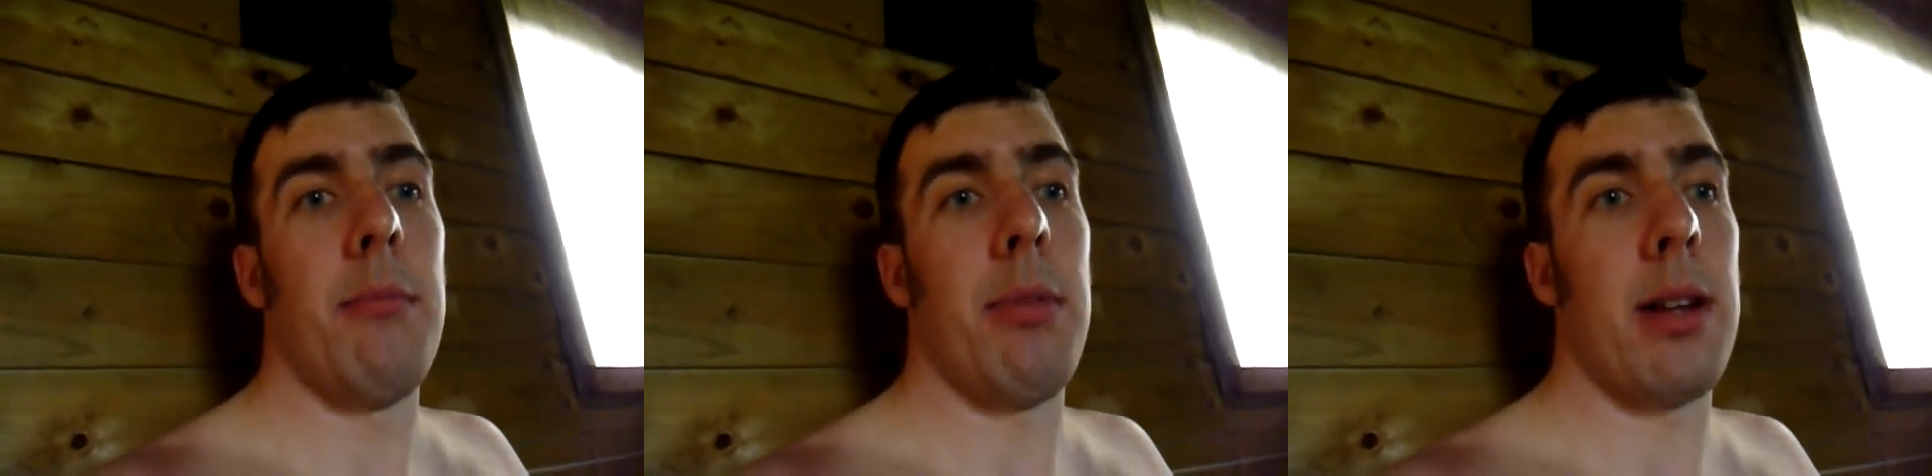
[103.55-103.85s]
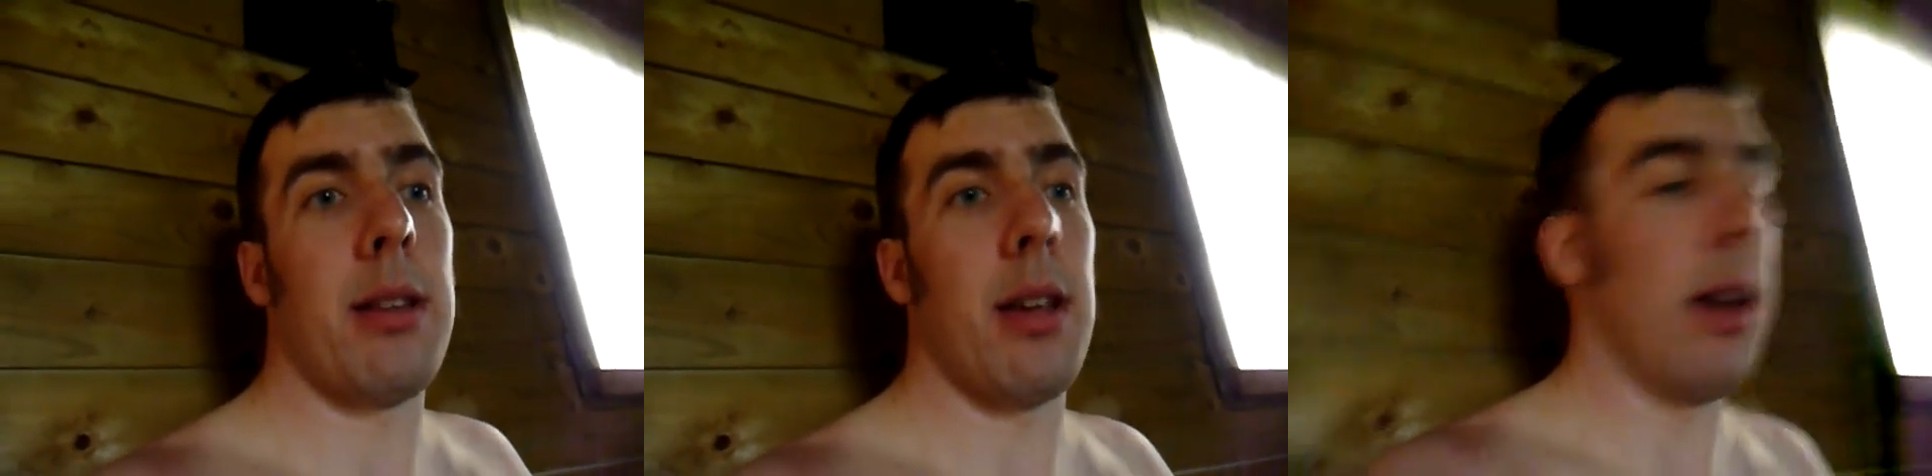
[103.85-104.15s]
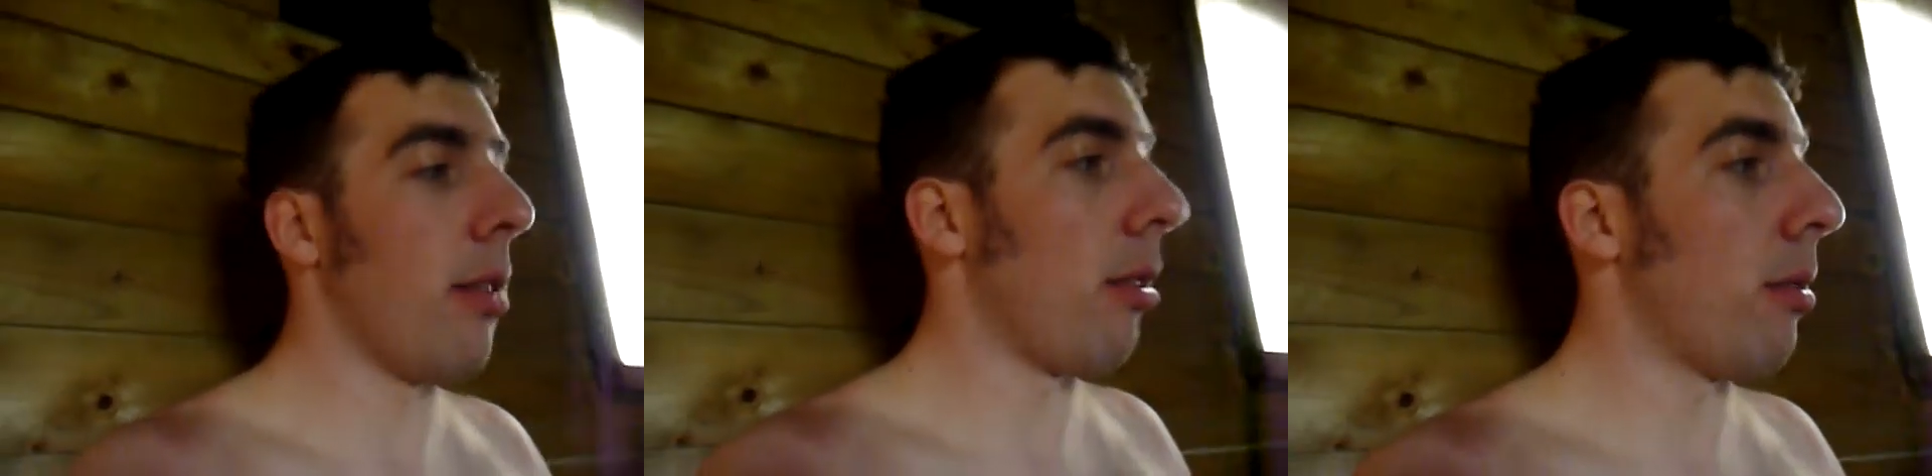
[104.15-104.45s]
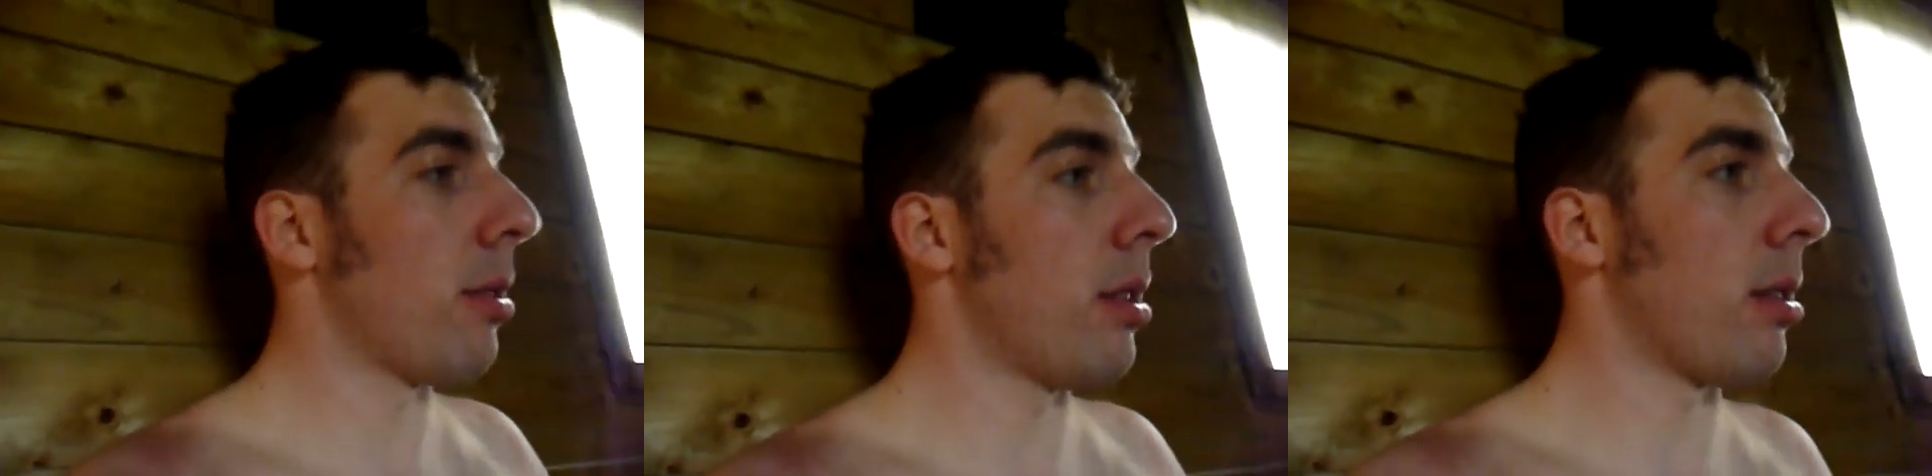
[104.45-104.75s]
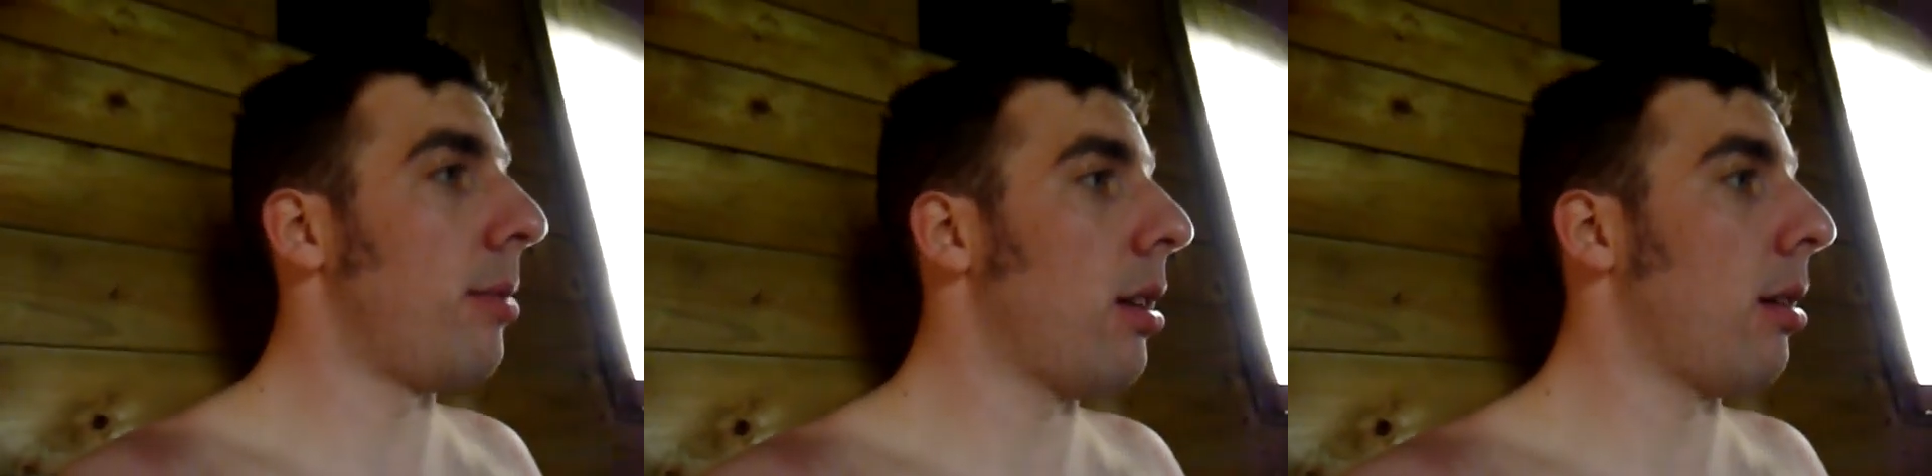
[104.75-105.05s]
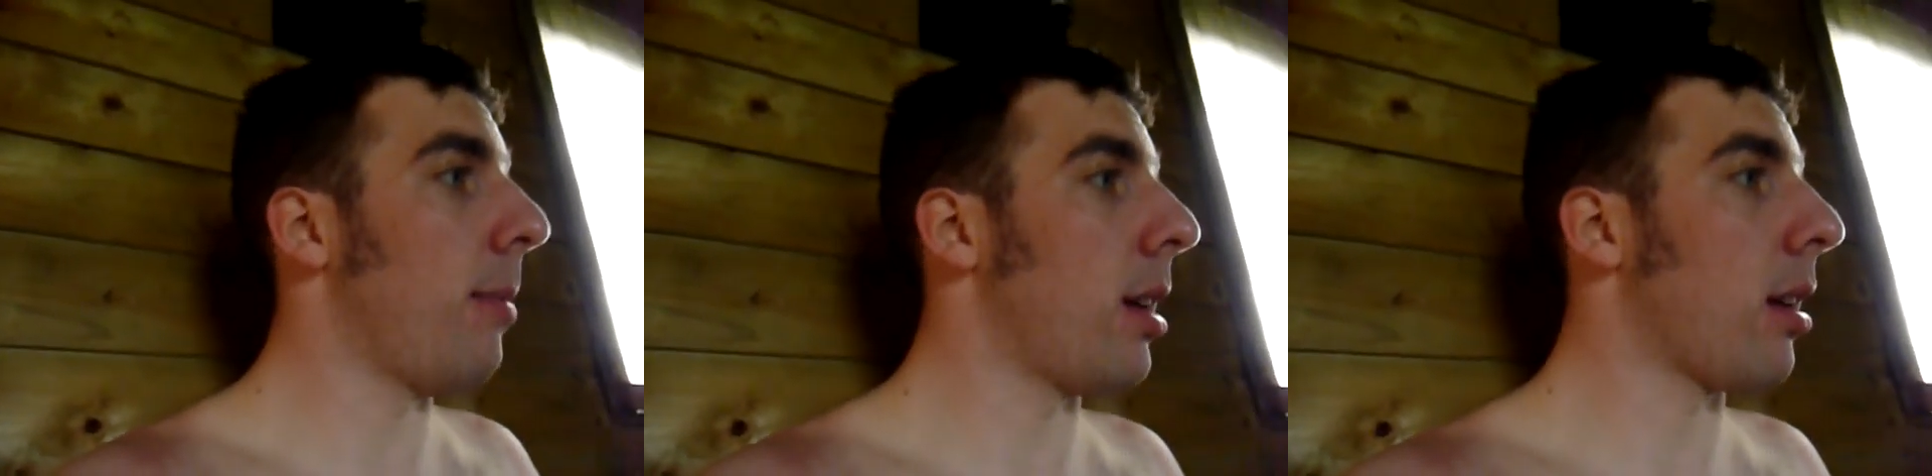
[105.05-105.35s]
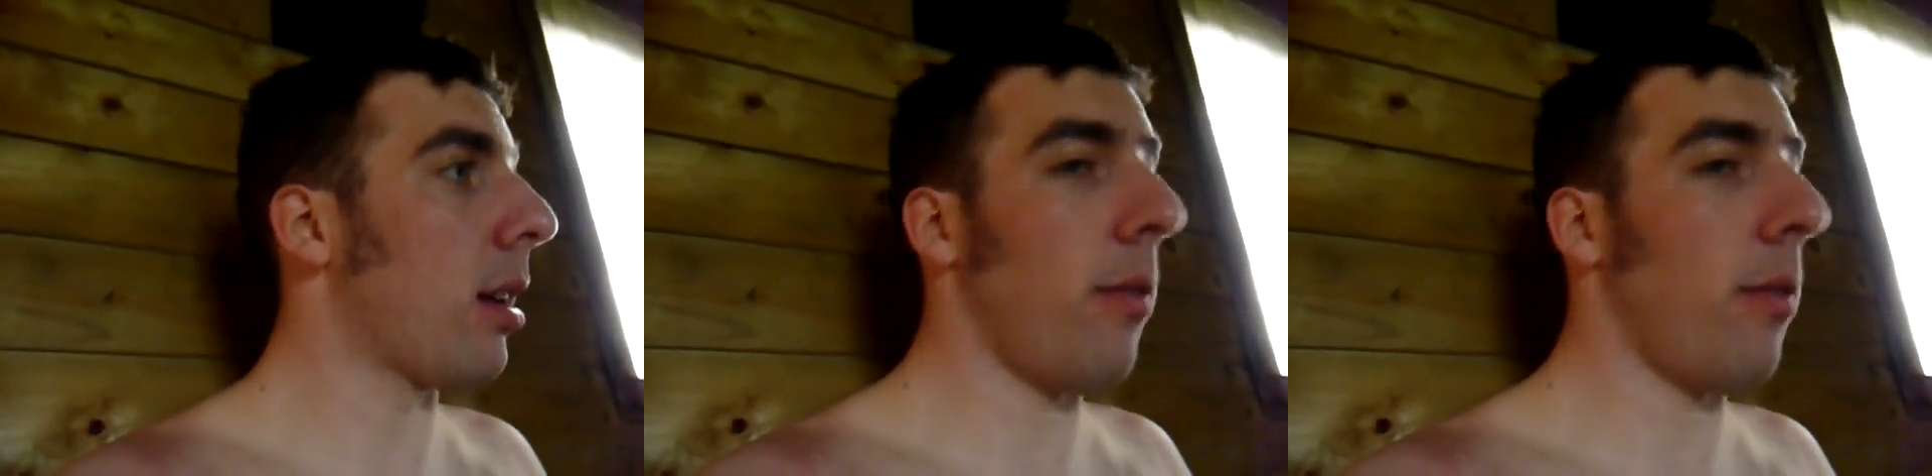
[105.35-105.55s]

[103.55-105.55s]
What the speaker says: but I thought since I'm here I might